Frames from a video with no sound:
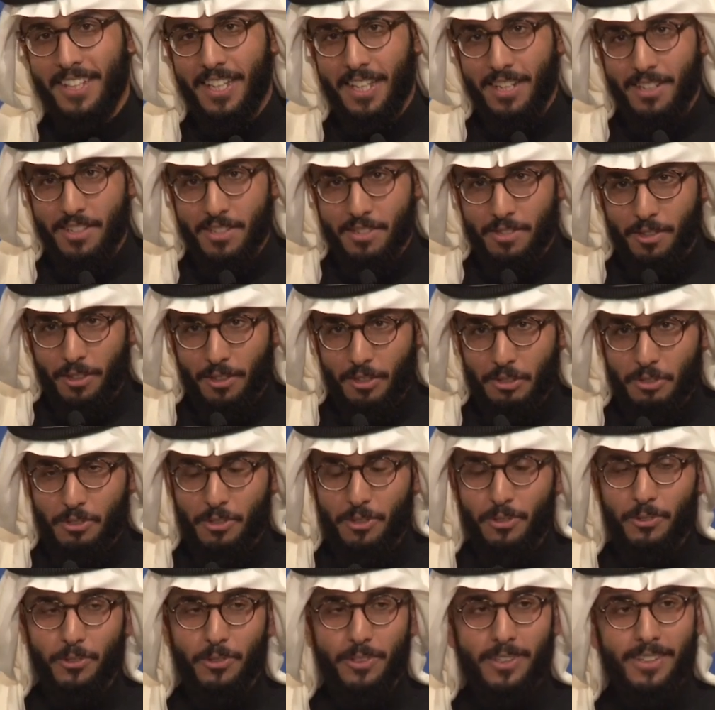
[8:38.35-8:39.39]
that is
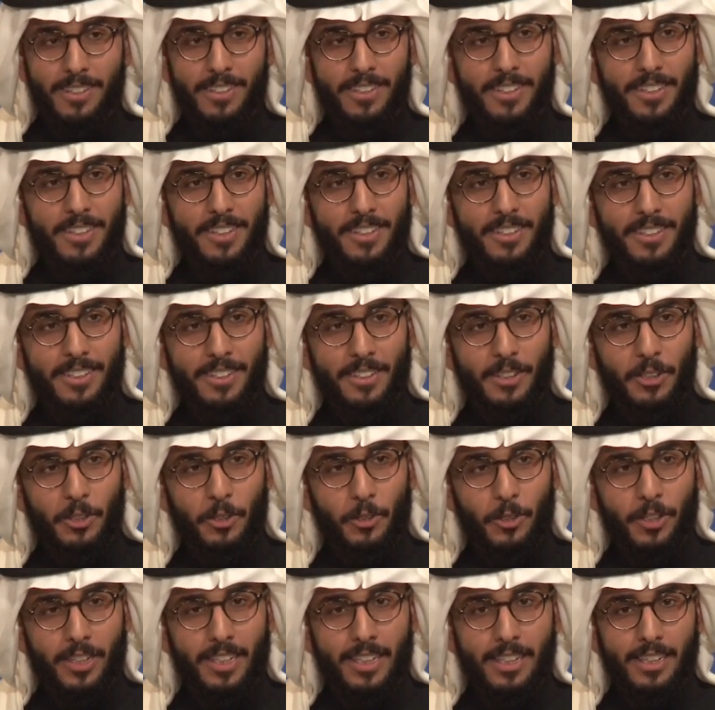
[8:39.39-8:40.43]
also
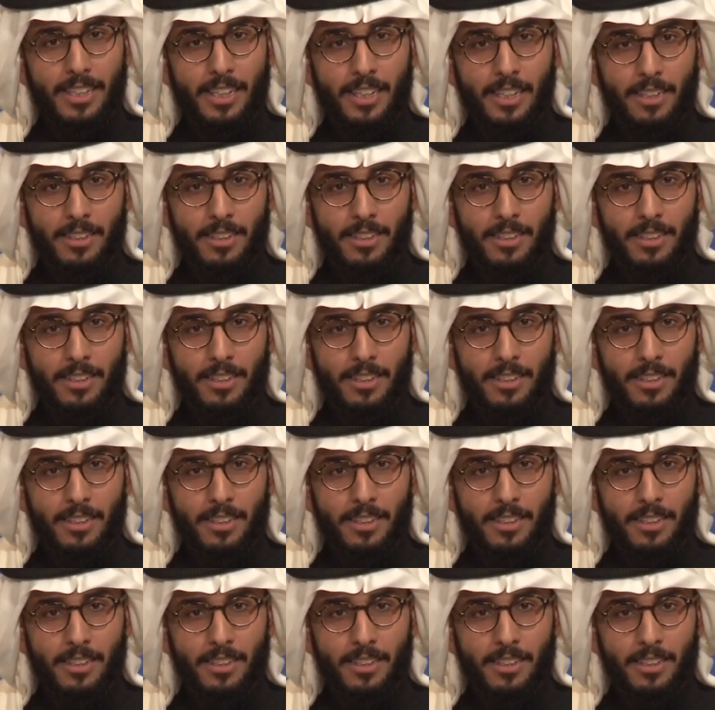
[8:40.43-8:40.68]
another thing.